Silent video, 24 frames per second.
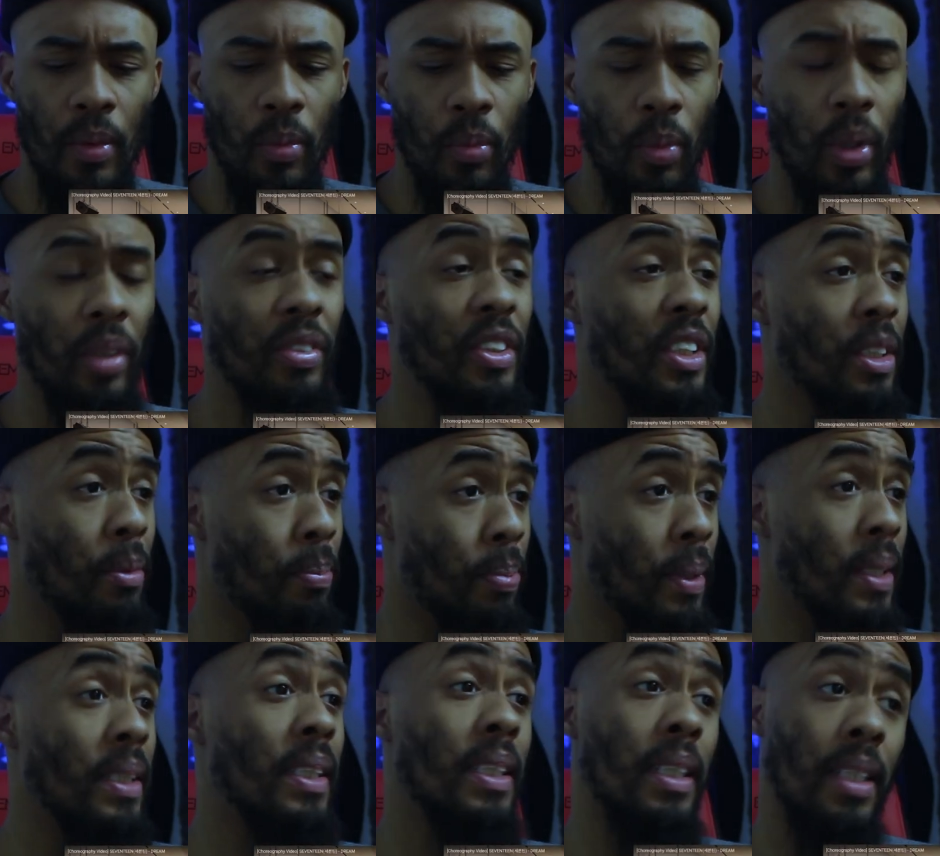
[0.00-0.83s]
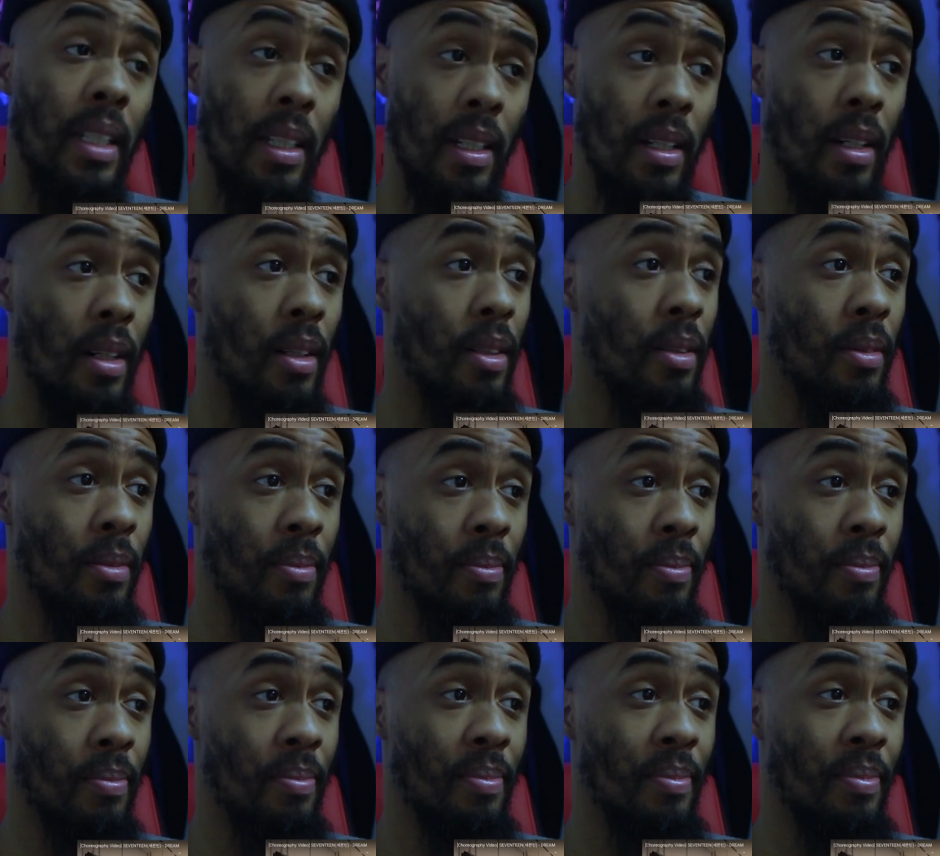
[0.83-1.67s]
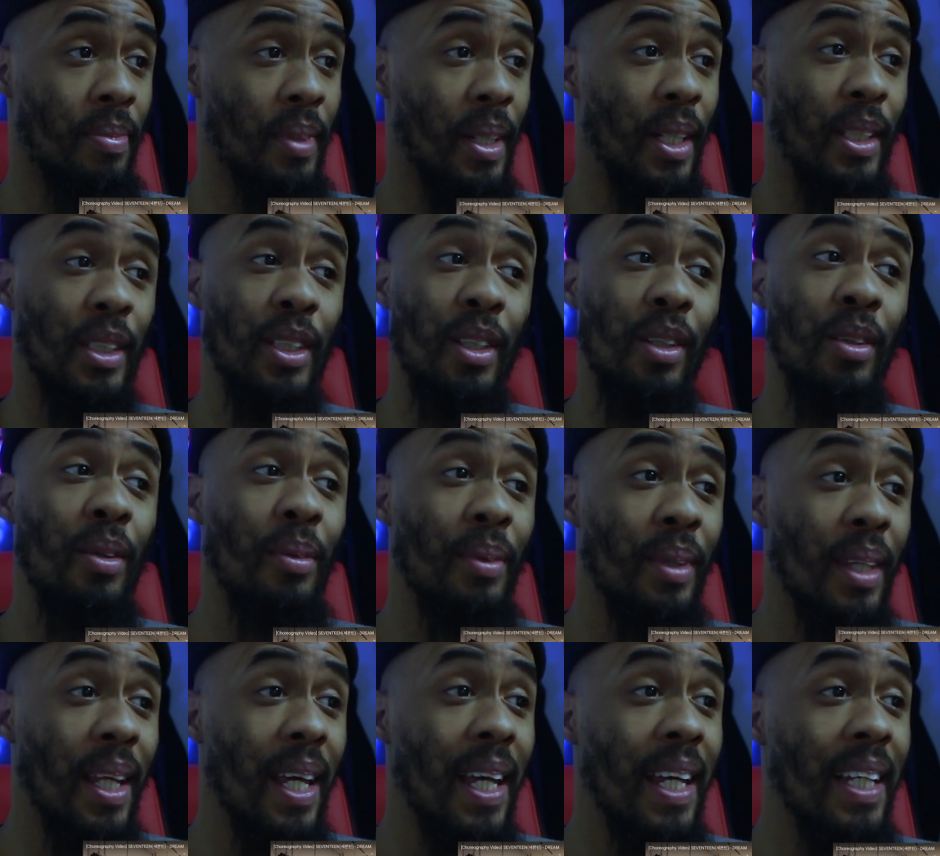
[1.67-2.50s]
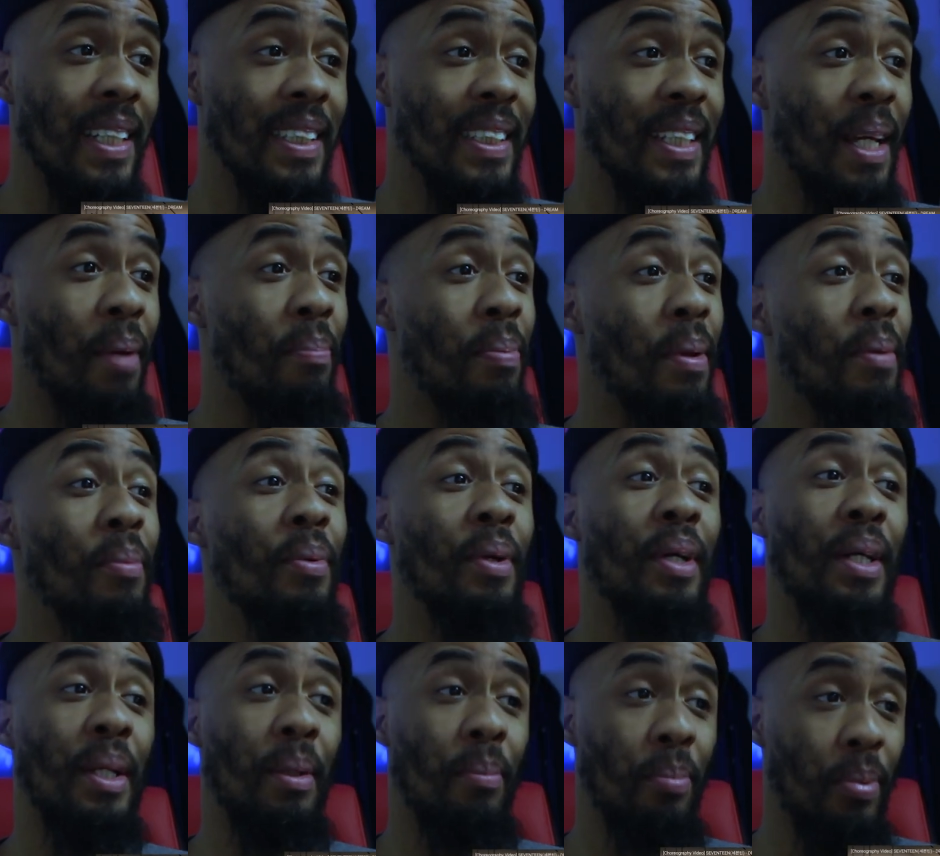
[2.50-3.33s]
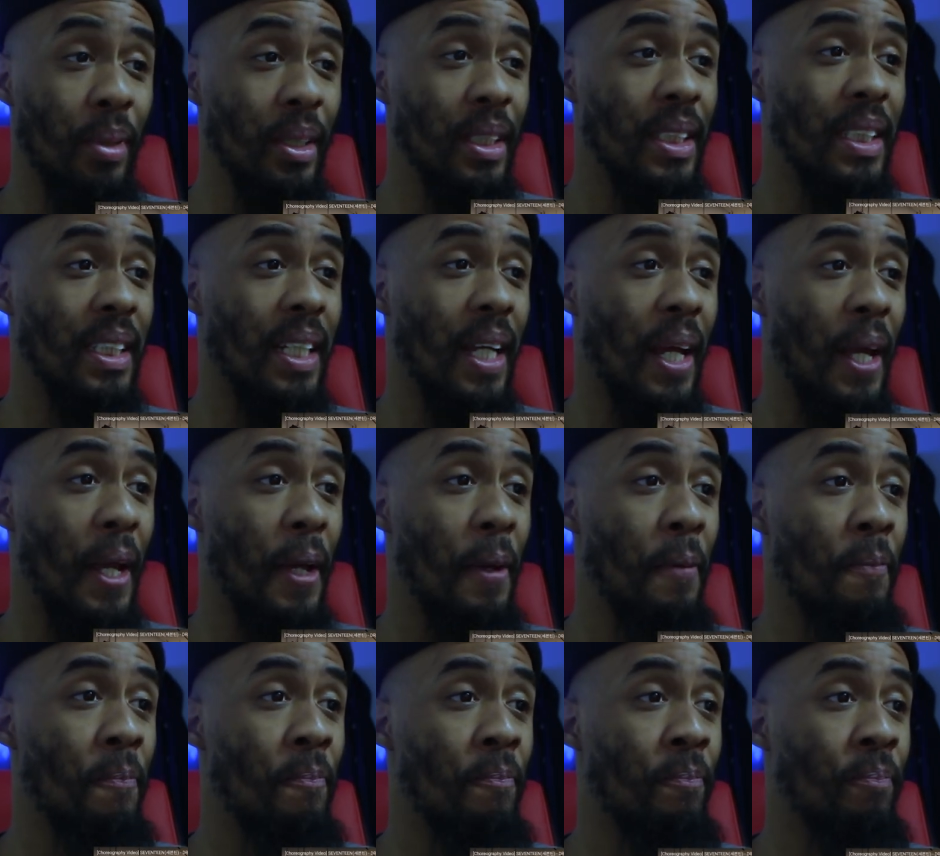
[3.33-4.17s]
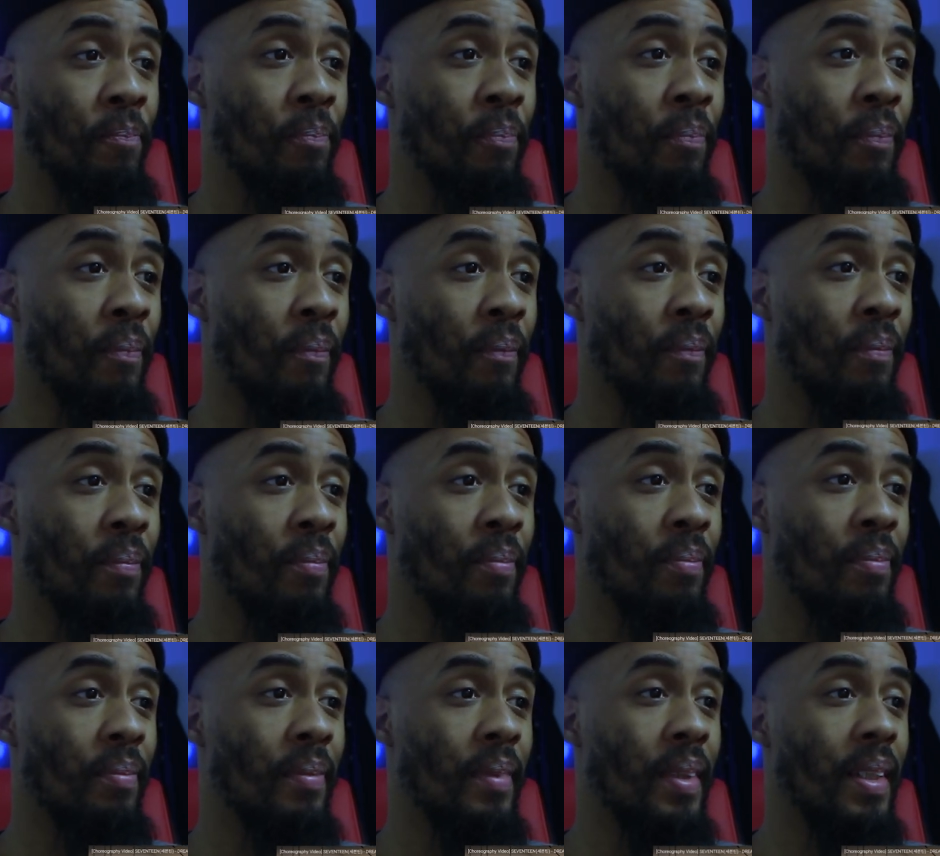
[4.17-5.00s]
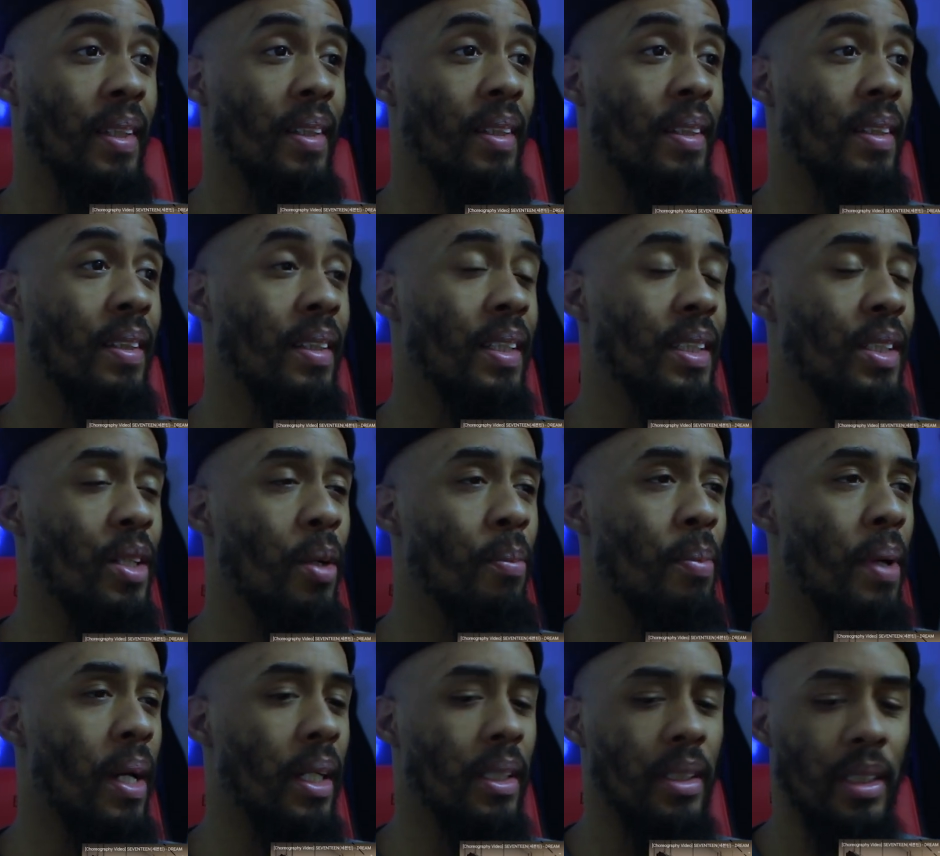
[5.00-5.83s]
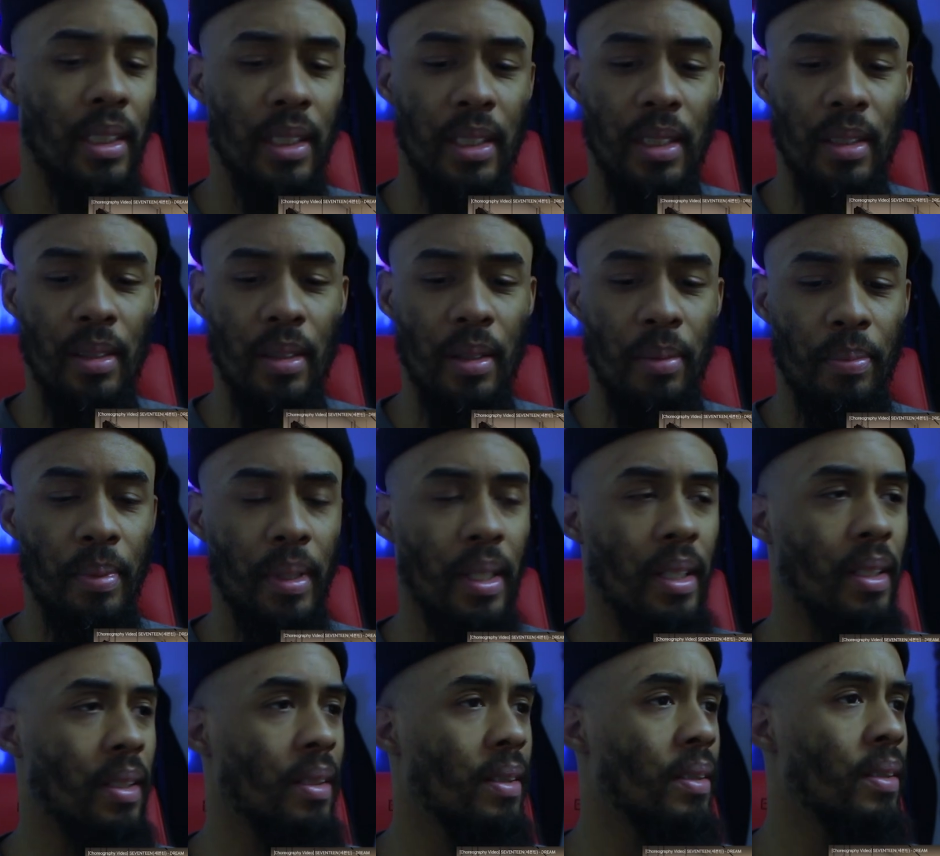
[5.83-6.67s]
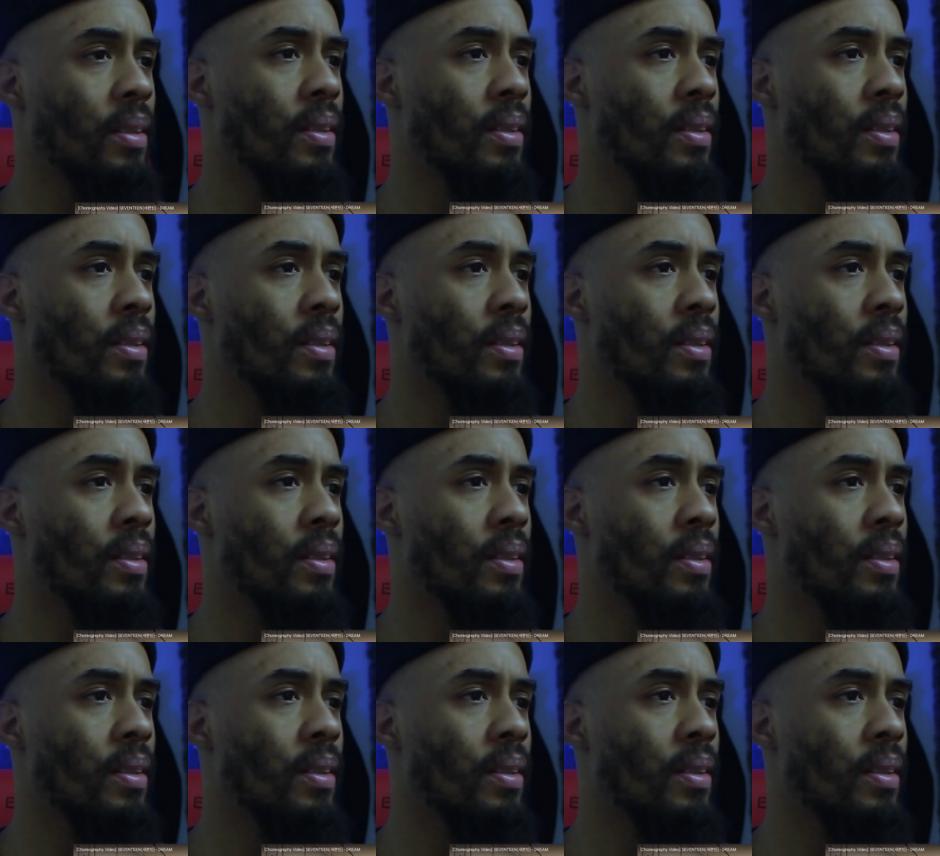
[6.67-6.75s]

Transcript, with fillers: With simplicity though, there's little things that people can appreciate. Let's go back just a little bit.